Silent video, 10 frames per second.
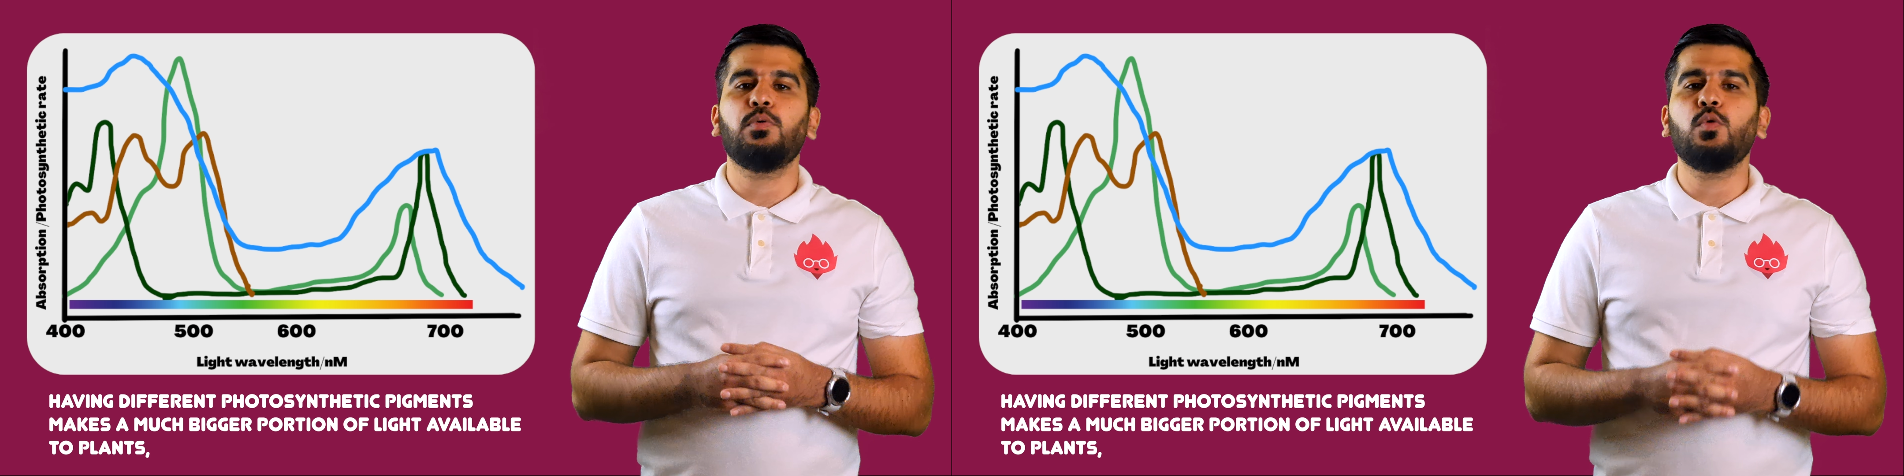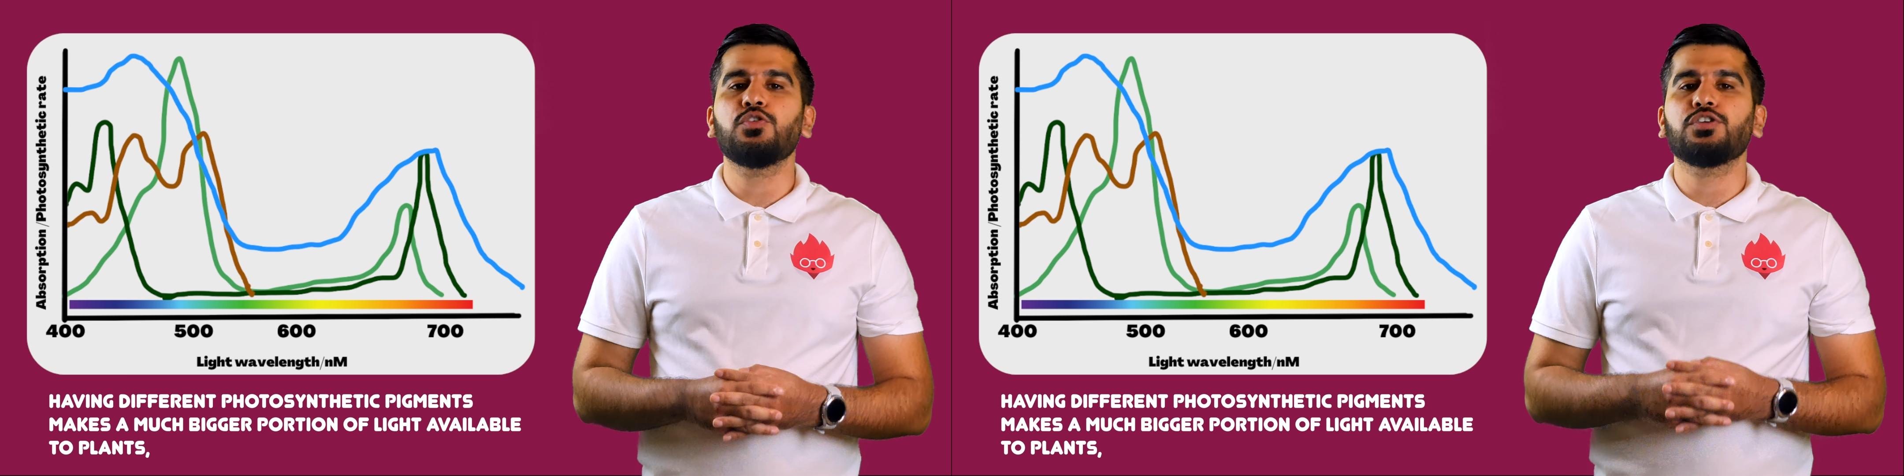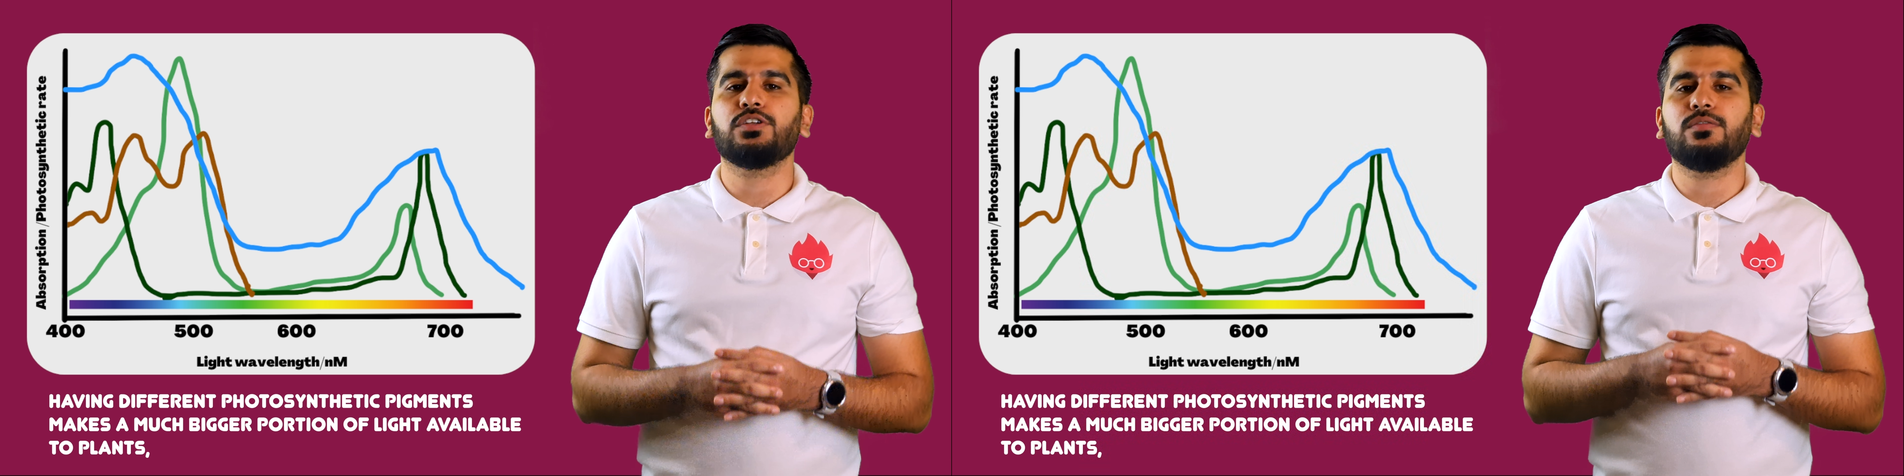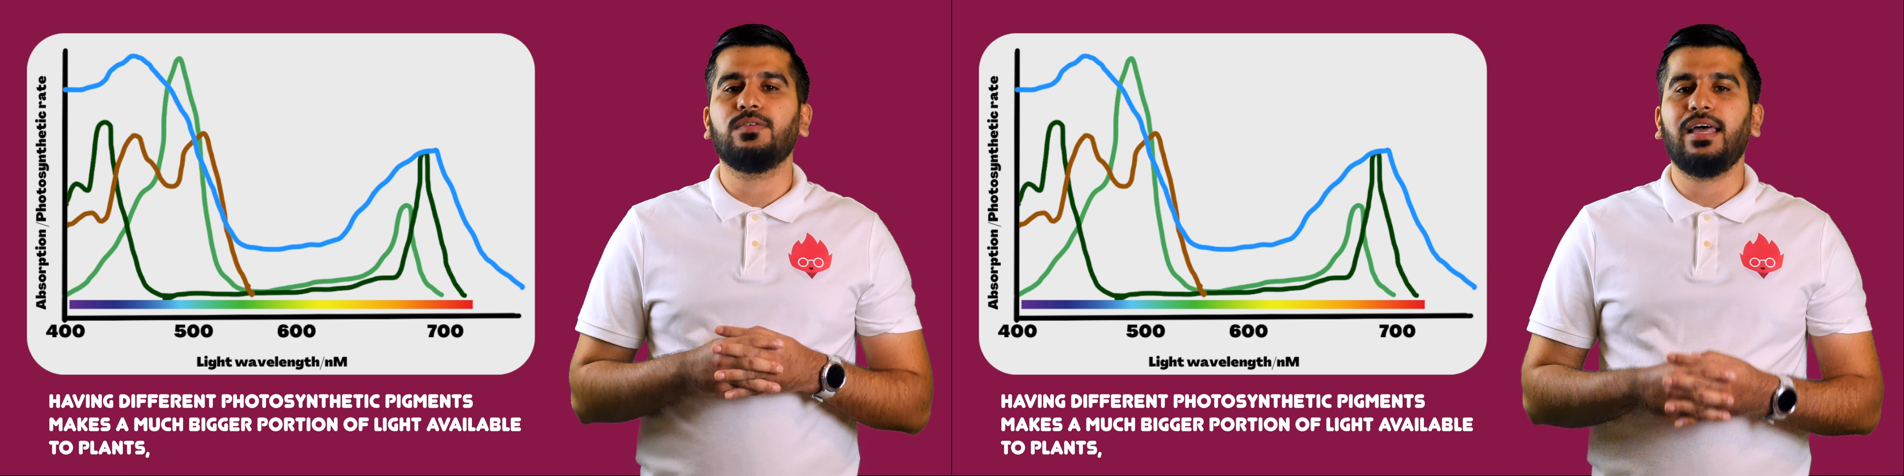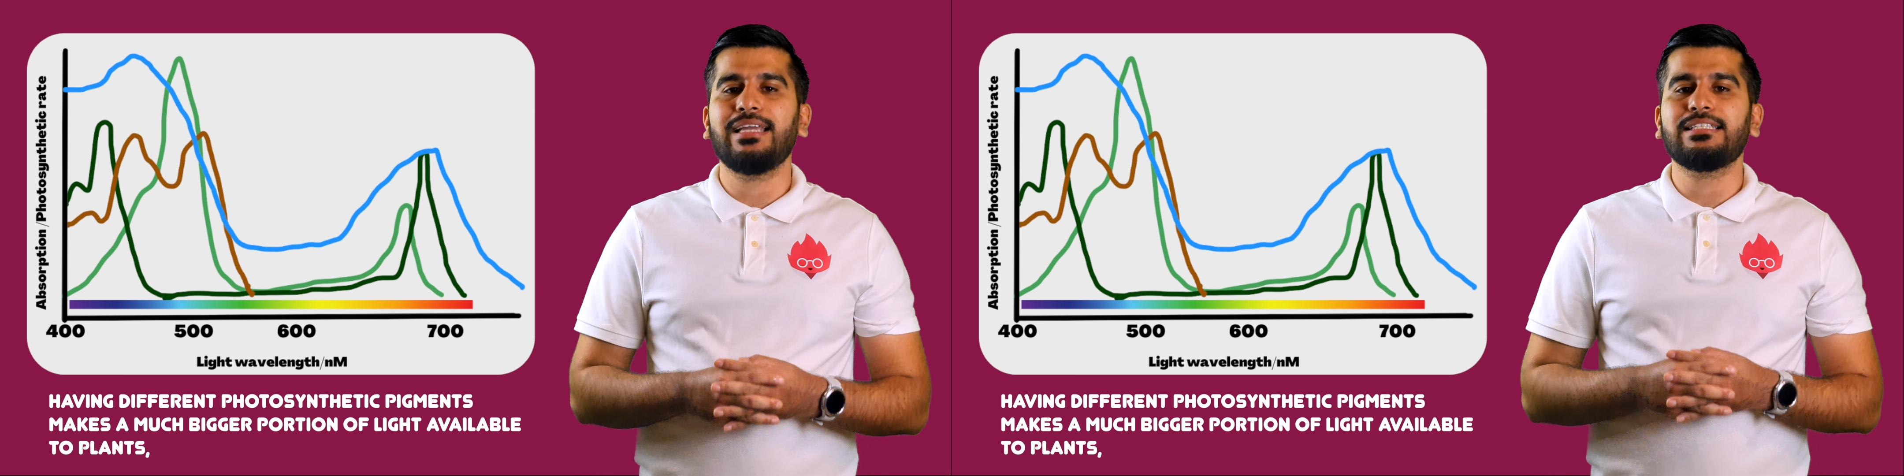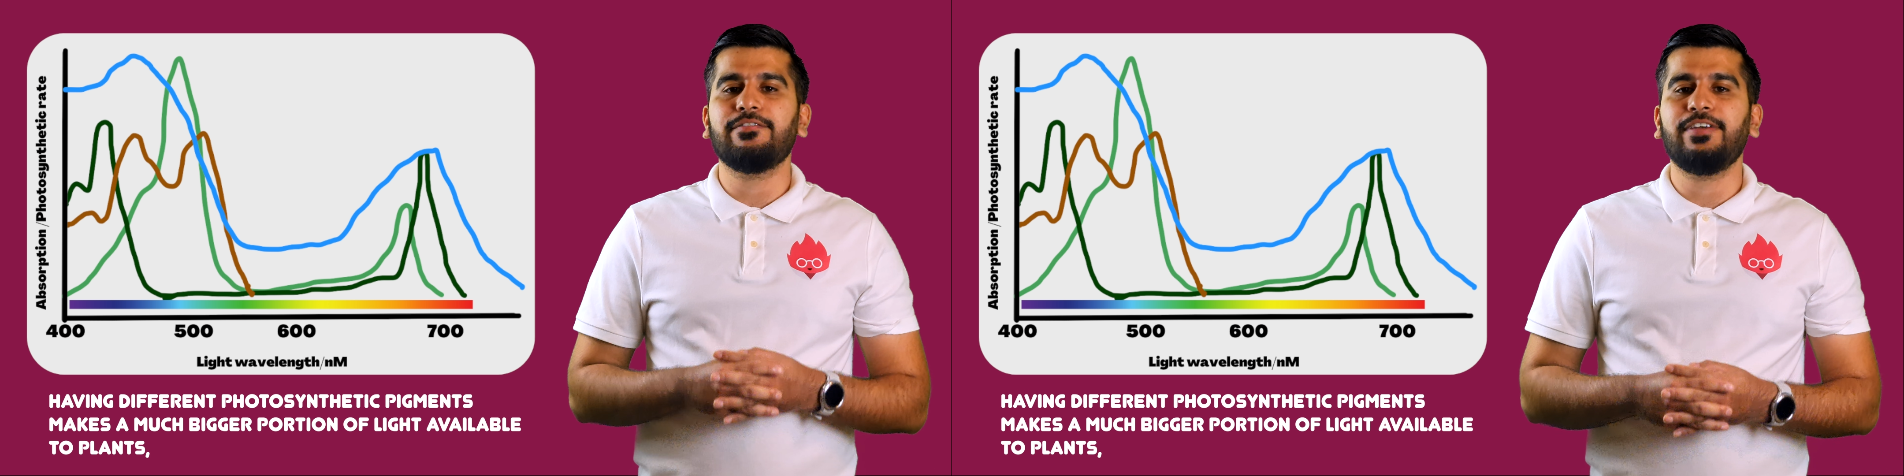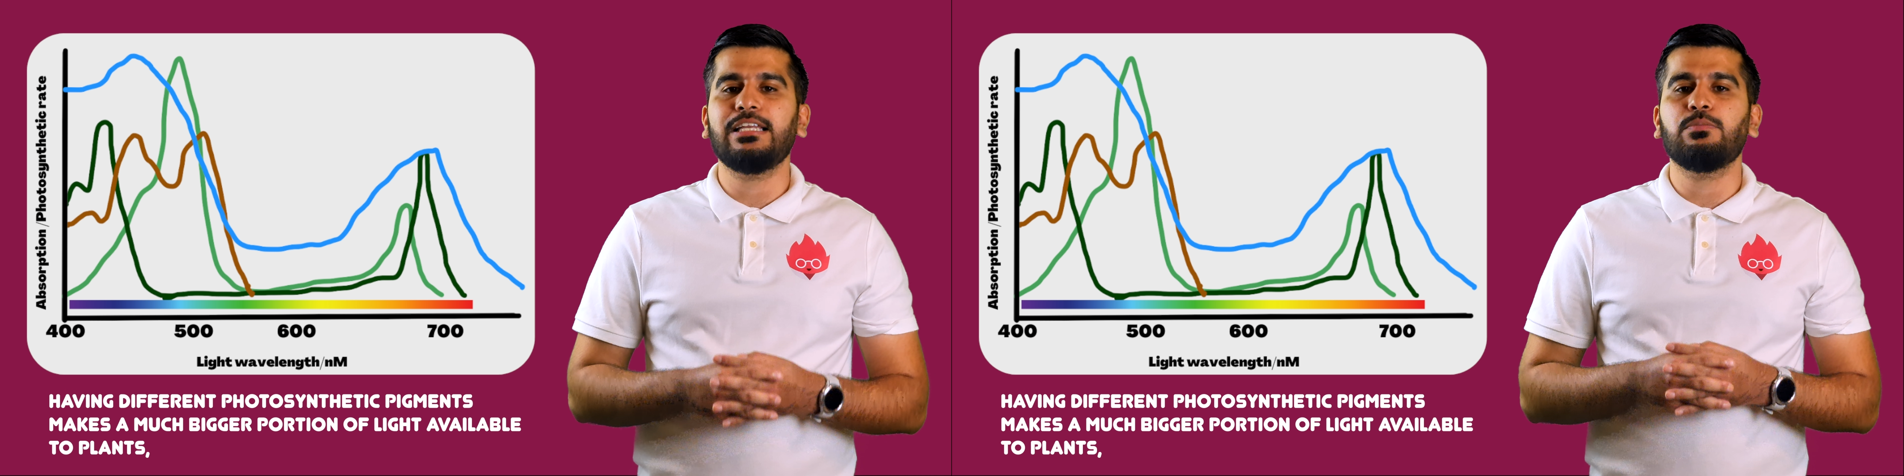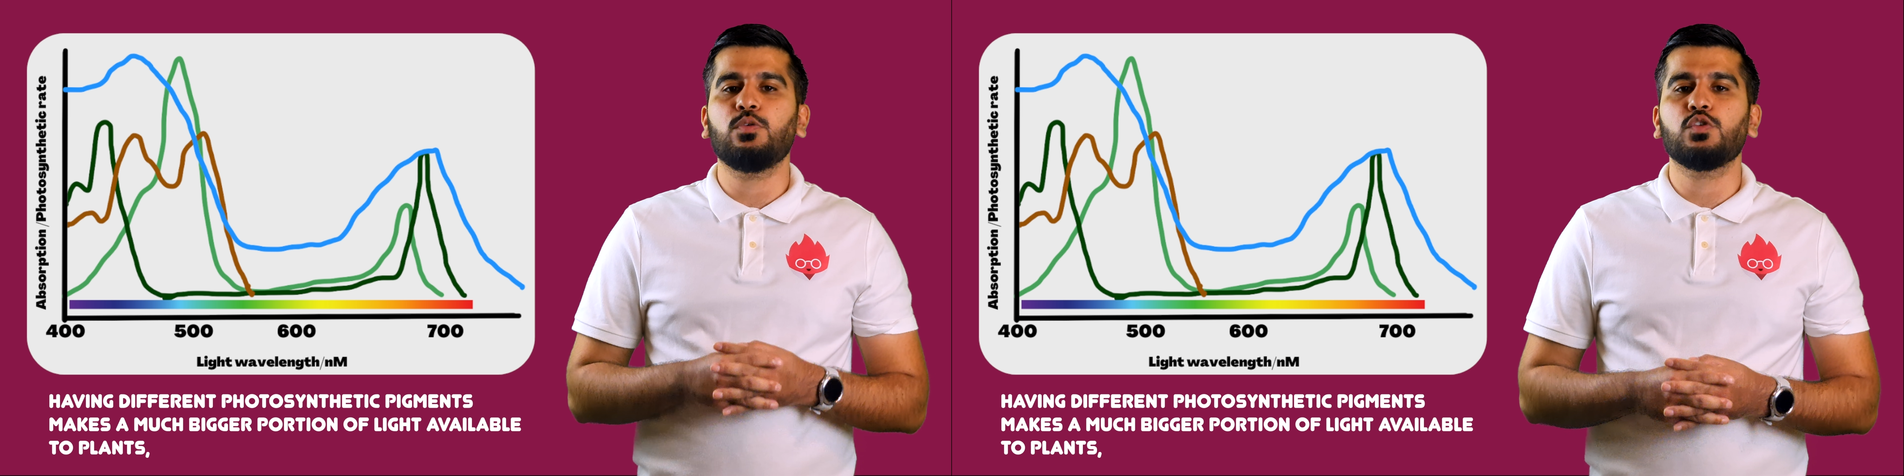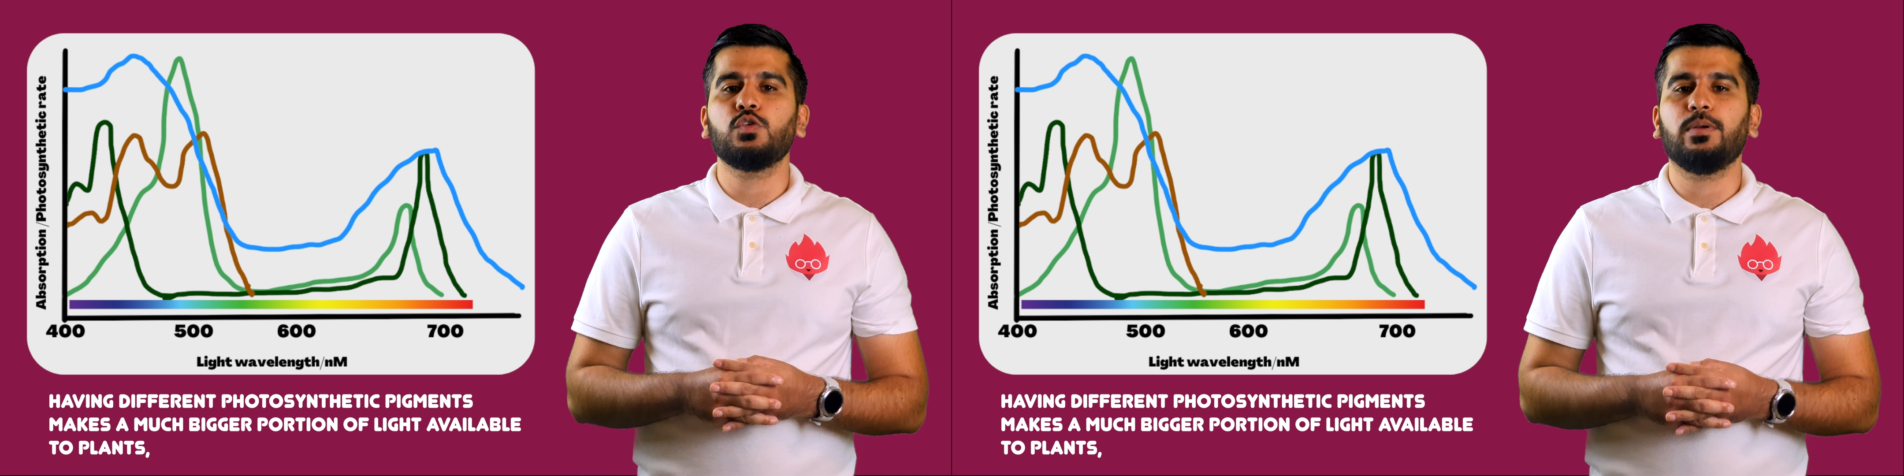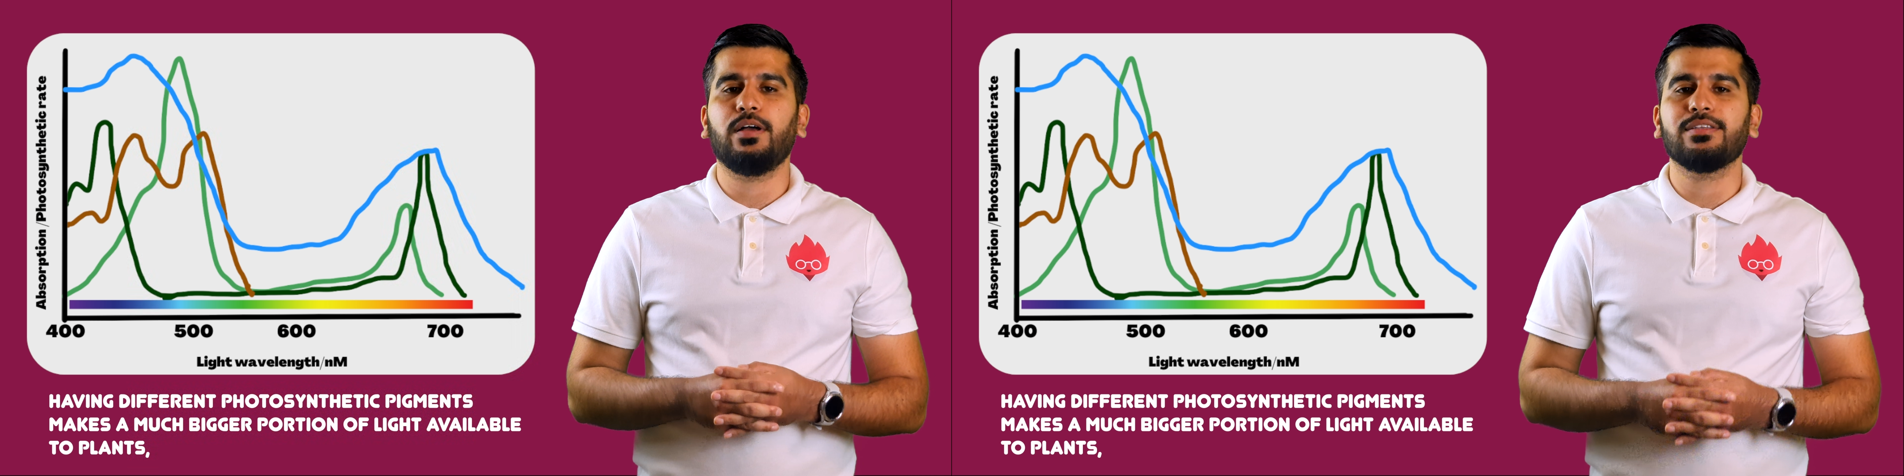portion of light available
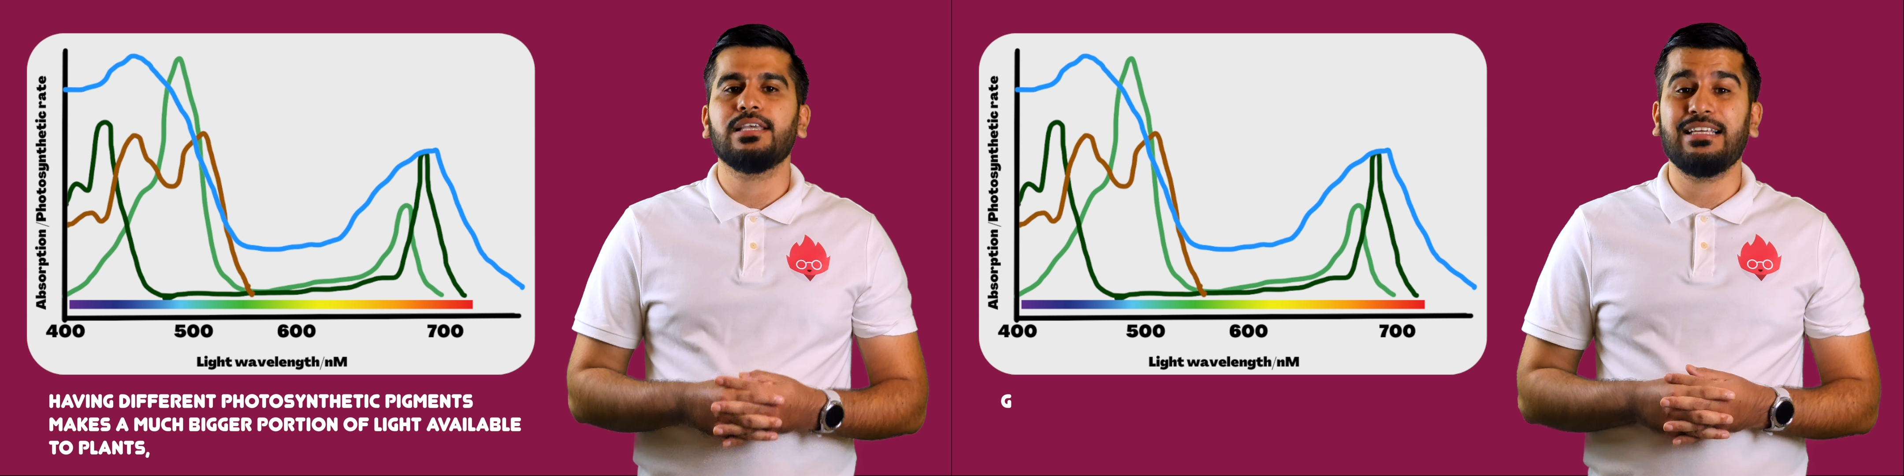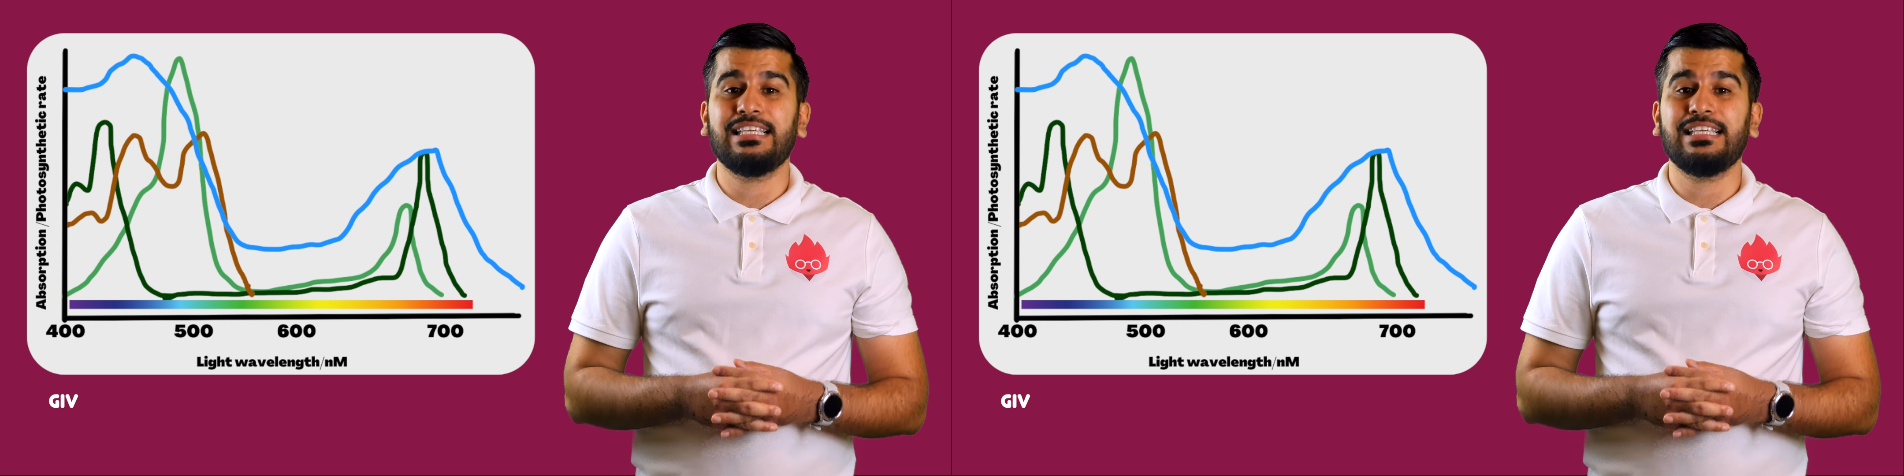to plants,